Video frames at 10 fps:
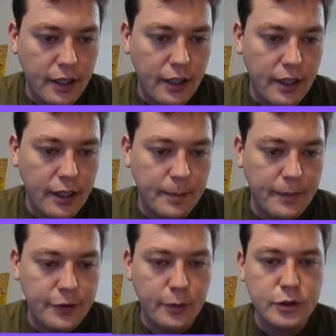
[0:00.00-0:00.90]

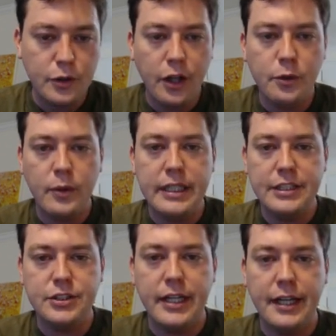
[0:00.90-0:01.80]
There was another one
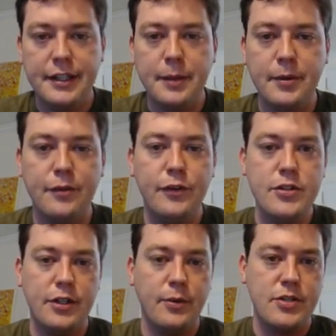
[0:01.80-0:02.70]
yesterday. I think I'm
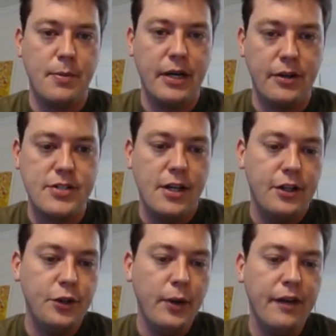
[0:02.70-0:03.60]
confusing you with someone else.
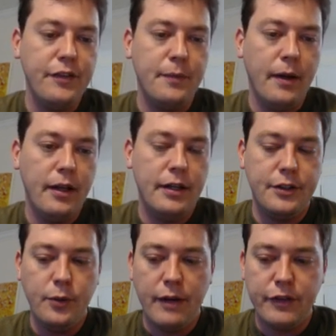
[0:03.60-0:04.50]
You have
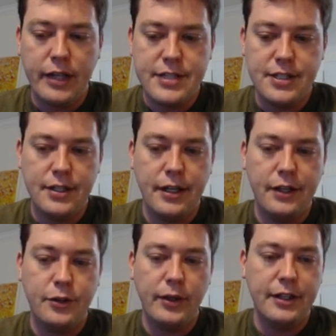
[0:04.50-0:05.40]
a
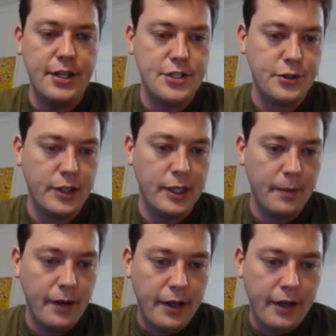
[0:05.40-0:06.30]
lesson during this
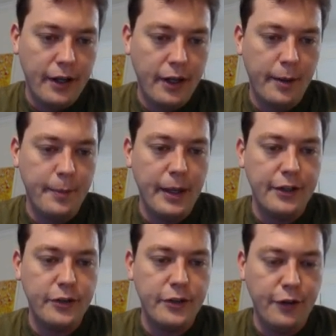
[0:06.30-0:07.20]
stream,
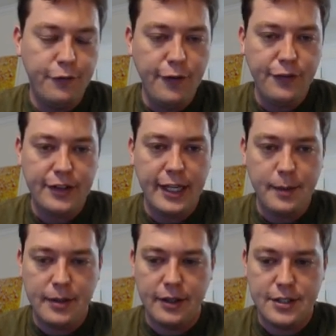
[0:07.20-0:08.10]
and you're the 5th
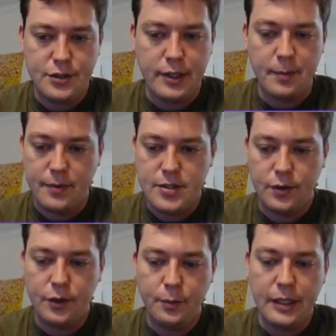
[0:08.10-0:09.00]
game in the stream, so
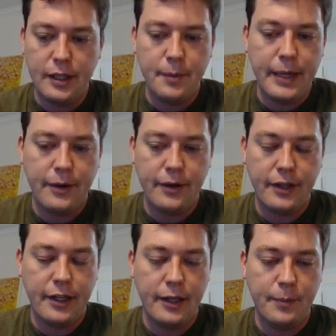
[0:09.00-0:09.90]
you'll be at about
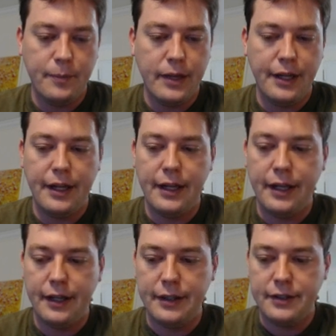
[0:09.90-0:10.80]

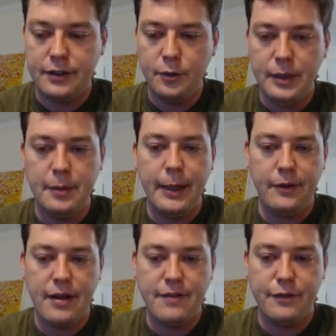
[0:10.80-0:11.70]

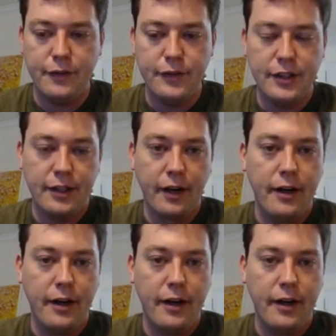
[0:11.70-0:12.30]
11:15.